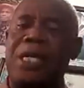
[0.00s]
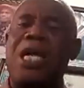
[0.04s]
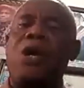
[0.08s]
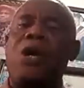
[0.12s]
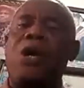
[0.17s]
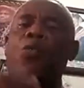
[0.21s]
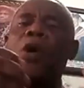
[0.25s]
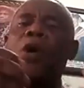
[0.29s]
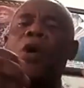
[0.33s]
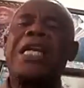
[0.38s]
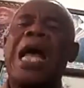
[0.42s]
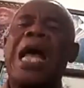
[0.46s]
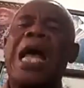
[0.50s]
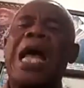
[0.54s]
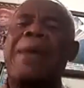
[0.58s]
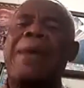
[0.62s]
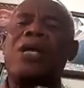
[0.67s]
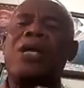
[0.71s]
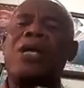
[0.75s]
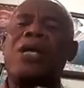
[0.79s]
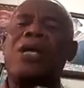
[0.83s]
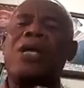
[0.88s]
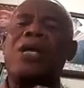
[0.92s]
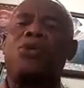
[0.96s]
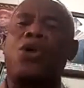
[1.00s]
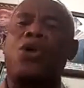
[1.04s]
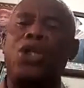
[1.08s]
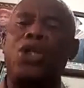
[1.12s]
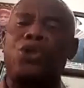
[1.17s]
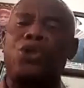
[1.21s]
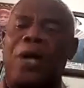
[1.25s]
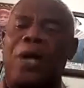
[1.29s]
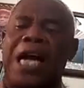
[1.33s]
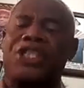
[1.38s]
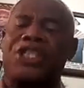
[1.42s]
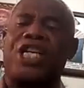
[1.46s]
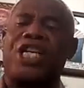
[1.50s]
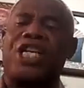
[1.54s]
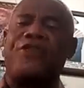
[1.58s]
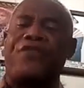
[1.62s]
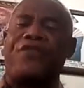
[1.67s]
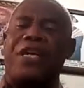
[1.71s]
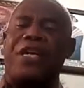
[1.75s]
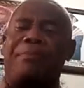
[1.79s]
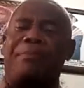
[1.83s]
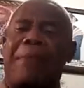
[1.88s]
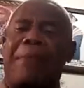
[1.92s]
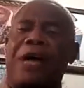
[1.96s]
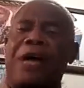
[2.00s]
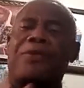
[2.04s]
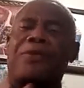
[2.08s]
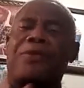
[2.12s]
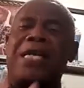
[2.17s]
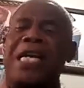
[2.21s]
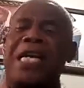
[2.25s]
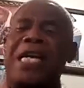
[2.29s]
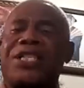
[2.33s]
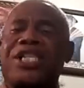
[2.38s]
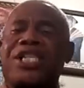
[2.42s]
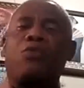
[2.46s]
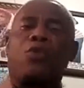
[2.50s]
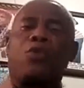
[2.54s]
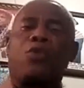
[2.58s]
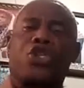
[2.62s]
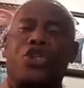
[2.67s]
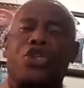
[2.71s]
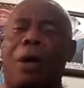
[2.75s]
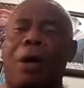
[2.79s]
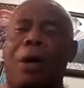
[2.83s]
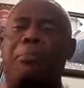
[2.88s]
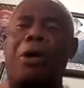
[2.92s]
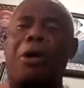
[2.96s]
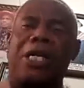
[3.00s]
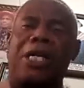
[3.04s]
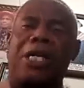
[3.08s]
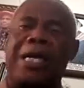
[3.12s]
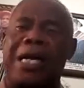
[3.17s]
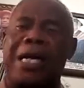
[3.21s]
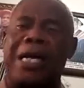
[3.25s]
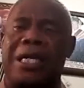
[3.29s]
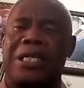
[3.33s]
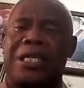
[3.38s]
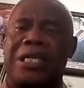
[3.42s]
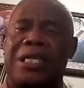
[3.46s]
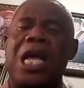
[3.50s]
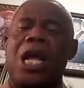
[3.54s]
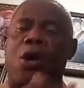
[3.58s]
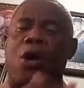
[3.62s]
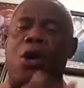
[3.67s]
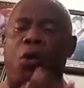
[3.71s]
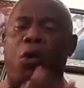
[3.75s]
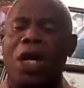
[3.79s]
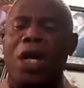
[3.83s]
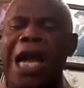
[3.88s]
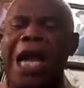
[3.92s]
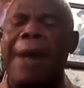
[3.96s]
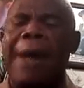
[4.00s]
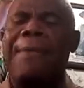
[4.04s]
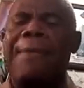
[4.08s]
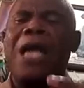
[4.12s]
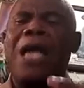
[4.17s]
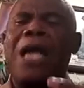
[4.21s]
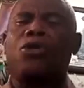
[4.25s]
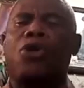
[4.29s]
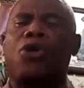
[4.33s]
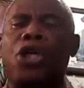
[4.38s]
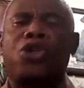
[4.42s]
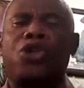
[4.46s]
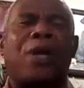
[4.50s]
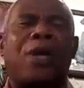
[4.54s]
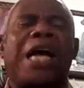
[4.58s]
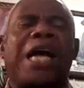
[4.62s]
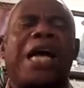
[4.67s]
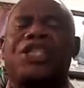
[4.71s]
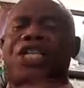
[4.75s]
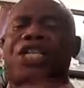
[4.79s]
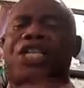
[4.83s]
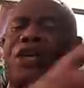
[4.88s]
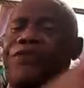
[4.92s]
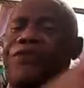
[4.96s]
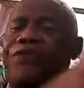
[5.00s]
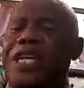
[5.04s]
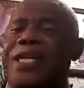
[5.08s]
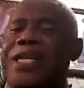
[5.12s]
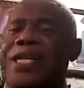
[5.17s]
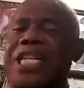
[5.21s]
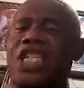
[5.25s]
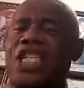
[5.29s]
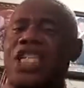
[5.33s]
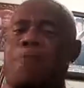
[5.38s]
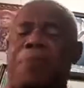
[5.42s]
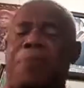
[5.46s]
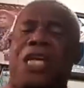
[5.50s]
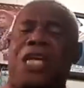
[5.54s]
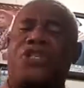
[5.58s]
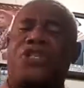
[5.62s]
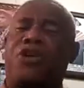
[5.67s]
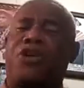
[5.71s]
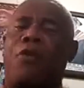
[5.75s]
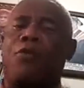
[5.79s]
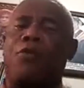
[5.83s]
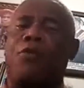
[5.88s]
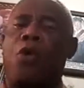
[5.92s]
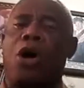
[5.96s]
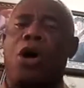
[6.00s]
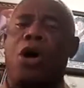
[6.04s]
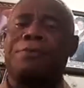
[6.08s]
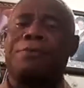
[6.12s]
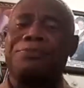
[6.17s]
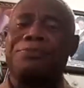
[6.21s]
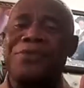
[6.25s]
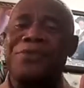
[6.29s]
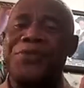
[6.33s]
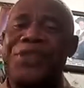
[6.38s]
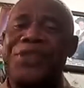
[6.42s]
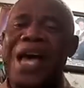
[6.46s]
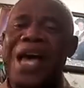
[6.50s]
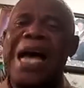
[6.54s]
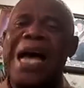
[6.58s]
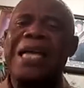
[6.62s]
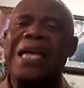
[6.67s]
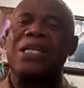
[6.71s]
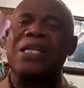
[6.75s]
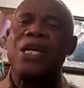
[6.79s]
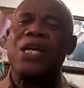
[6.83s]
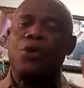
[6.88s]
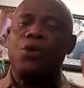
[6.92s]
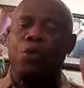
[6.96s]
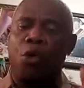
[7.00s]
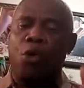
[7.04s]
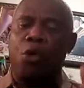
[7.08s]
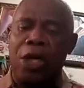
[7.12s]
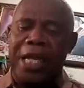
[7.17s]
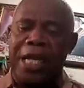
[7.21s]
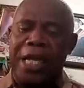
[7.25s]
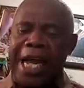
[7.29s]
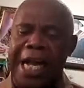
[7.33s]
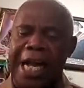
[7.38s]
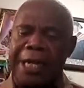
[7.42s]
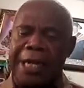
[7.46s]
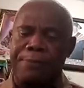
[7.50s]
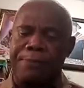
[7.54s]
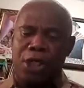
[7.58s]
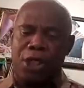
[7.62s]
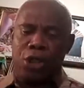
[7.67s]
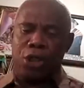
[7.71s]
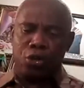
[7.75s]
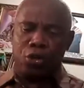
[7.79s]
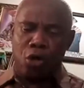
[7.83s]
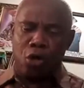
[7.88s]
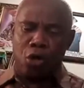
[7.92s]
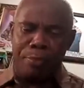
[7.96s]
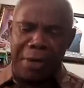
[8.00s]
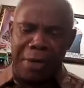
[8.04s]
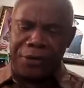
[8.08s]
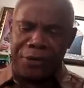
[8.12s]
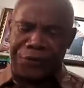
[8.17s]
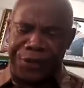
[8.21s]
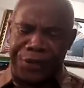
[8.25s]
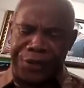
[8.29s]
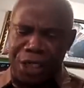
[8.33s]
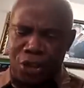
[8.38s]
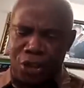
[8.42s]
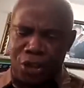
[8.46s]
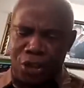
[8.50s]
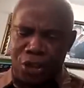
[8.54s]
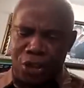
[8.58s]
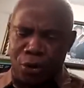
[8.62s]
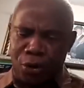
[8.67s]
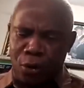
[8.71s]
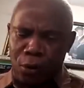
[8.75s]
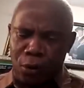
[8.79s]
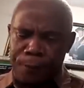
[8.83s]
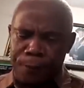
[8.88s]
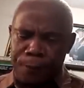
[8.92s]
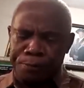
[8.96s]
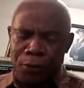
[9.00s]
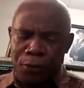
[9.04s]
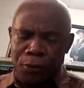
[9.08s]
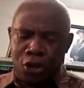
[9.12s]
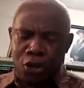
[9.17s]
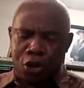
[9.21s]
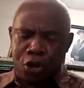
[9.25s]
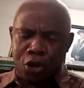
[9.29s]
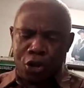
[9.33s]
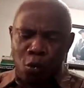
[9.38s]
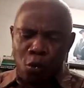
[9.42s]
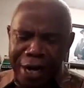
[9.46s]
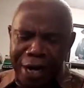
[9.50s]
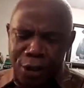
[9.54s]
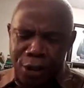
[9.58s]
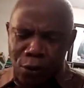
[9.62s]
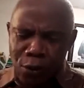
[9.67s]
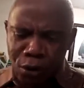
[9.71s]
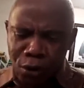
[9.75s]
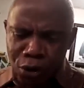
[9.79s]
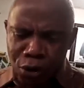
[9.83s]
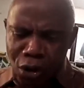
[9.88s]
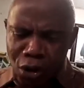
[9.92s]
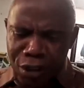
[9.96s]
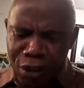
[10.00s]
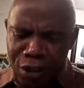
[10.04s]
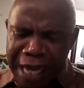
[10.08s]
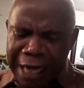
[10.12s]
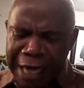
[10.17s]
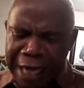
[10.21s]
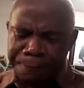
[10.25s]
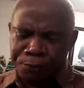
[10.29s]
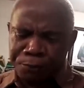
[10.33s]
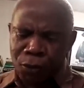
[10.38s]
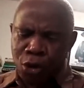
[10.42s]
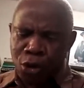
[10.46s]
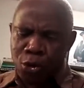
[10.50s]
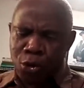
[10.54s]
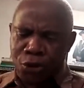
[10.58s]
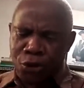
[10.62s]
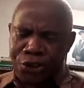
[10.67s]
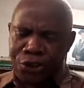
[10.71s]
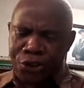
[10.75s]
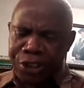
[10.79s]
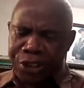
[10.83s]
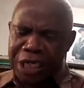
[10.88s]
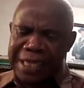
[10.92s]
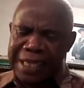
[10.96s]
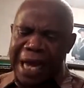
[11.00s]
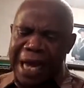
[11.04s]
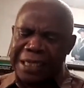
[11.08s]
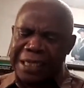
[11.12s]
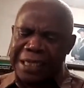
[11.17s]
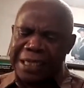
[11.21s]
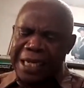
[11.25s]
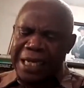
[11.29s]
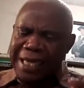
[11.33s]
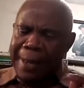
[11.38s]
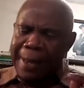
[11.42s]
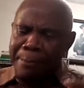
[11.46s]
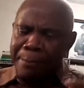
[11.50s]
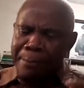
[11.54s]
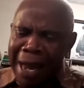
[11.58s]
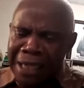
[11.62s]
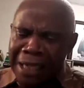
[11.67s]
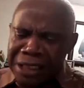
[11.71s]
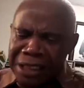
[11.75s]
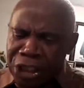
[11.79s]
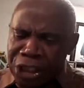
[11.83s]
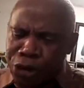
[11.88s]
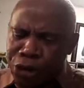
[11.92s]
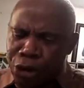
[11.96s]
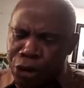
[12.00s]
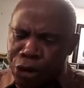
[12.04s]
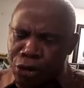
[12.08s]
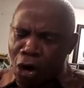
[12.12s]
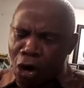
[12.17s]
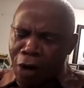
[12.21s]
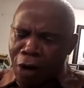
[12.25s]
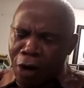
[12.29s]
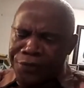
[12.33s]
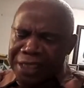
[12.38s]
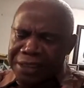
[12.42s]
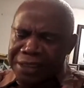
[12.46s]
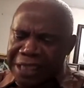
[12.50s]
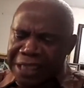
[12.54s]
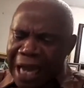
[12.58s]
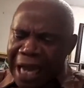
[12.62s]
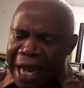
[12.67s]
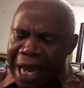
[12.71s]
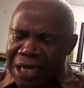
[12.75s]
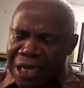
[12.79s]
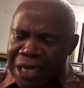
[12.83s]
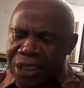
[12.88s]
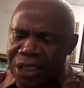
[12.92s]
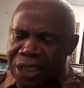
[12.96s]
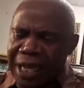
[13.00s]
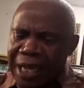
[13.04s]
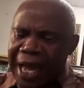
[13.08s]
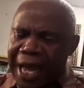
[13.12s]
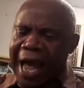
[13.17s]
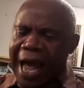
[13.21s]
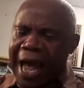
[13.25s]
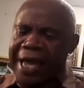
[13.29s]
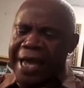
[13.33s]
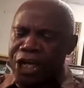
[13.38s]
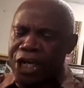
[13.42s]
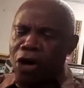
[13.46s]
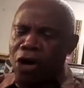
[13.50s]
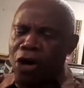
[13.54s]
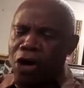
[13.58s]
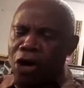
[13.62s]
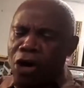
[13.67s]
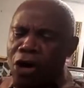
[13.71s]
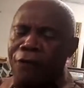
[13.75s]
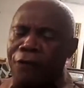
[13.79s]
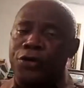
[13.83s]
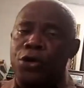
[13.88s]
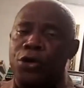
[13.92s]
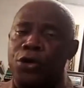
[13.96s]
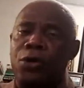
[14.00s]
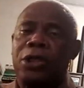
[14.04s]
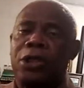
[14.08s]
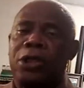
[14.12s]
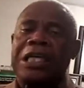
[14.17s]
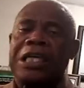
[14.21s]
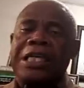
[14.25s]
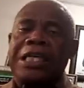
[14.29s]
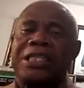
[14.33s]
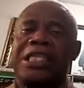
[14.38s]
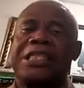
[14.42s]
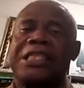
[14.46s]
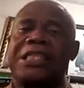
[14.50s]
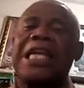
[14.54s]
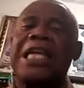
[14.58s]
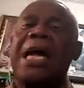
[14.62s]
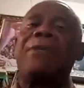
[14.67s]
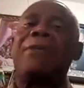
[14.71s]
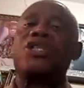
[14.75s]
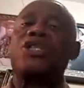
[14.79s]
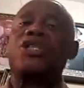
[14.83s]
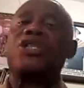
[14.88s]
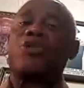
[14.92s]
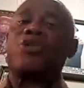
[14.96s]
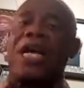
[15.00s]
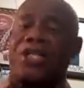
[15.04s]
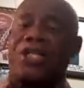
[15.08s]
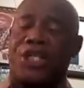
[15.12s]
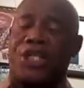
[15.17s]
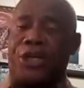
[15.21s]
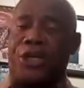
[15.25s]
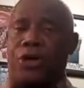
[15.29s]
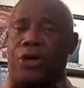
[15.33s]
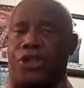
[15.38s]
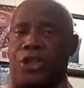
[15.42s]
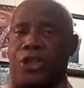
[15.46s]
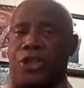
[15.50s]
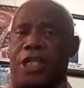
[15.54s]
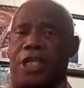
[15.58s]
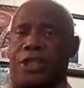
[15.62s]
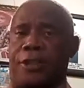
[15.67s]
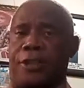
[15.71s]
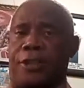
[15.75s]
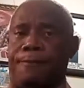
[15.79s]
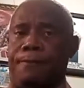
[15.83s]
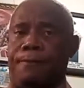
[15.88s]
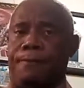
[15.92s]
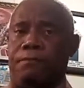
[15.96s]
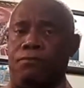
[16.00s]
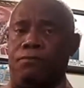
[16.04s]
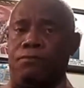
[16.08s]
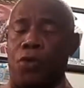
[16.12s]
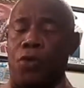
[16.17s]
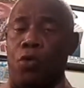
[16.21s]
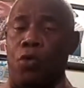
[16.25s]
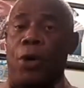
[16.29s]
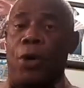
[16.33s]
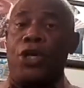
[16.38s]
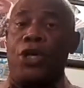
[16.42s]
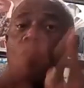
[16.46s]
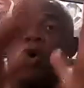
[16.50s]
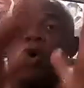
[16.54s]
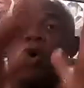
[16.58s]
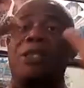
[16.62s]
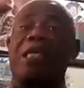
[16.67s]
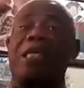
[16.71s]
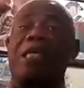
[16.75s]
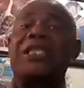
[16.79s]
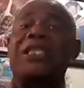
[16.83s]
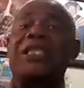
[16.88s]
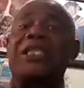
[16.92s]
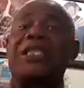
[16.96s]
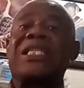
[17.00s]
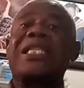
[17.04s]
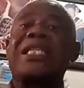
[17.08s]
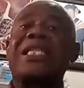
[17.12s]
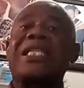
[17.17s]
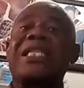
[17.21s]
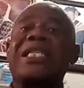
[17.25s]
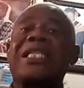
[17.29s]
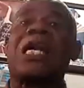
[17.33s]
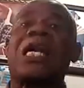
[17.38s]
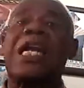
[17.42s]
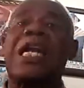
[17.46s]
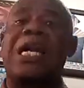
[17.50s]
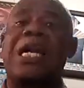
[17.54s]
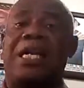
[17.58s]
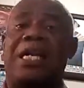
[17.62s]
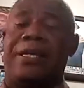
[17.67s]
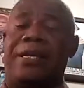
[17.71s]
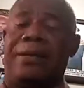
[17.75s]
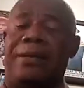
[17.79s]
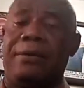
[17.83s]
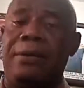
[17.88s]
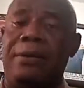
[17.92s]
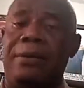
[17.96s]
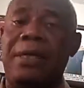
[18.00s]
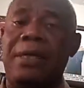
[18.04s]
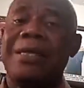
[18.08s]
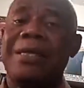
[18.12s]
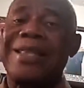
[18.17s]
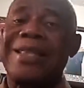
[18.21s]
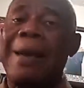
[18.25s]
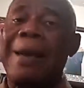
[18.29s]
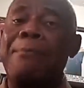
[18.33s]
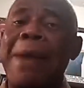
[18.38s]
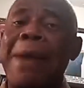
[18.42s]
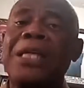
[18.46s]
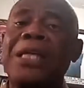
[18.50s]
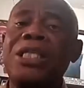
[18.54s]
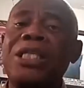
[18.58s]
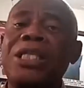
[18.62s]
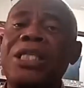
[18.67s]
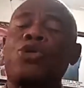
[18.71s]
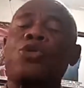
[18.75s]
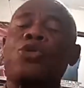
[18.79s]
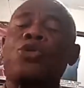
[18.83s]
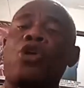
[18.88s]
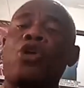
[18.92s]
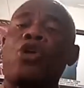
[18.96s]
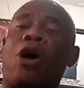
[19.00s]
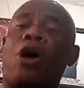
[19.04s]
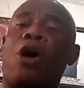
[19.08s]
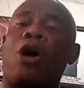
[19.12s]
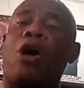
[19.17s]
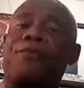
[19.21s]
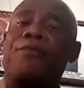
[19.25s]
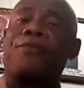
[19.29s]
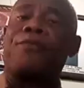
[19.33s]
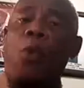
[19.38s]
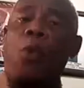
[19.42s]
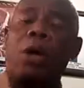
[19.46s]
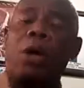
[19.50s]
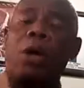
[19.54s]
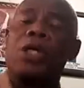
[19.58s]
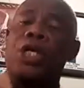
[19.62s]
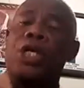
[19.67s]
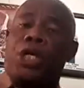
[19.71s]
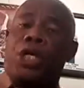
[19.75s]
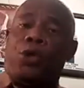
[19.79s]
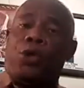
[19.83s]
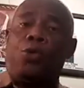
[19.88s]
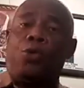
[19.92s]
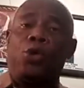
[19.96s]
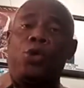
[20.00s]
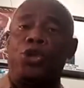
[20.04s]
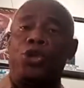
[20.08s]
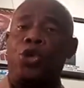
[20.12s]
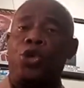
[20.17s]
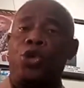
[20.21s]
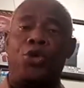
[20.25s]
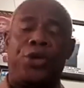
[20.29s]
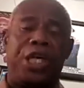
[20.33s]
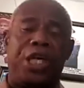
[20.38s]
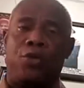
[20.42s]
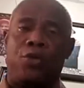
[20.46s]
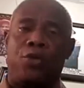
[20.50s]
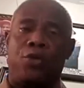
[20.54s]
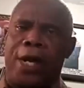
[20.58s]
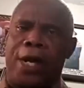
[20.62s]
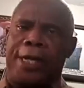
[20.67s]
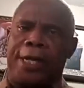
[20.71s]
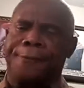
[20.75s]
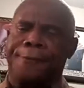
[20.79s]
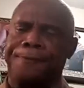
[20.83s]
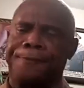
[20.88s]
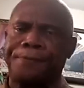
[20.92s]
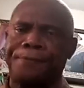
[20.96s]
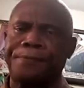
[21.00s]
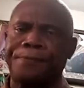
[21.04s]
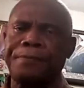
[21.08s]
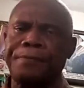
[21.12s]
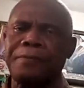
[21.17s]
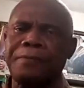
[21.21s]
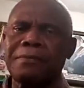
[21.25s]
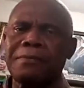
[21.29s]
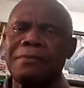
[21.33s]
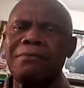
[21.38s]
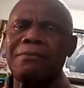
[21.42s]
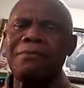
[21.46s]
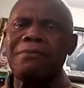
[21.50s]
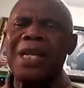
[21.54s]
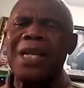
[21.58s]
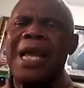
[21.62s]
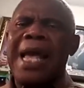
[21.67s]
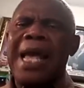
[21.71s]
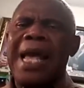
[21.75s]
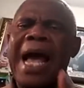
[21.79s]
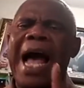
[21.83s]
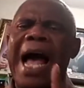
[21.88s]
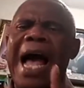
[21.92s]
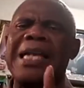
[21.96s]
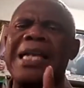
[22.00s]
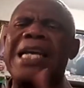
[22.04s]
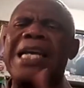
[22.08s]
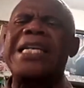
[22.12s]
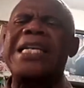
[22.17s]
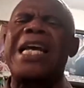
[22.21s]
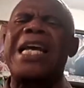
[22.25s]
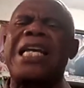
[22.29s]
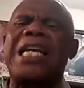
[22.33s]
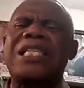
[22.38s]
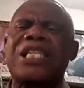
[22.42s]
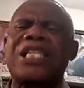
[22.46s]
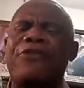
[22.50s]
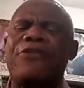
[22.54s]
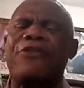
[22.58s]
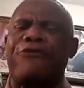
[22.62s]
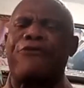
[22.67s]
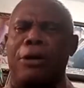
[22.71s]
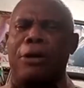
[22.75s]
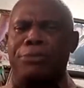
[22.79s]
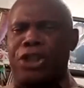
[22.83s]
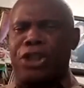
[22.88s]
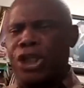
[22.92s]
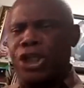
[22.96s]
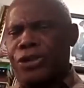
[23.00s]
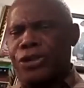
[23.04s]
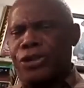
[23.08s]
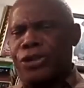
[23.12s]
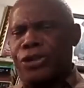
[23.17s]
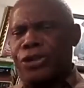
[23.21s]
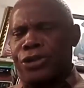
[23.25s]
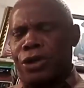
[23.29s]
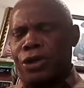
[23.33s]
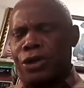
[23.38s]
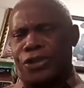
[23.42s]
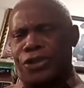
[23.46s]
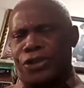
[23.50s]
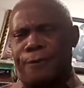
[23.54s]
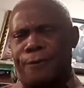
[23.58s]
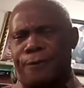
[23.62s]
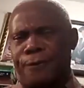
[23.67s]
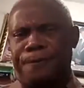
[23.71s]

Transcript: What am I going to achieve in my relationship with somebody else? What am I going to achieve in this place of work? That will help to make things go. So when you know that, you see that the magnitude of the task ahead of you determines your seriousness. When you understand clearly the magnitude of the work, you will do it well. I learned a lesson from Jesus.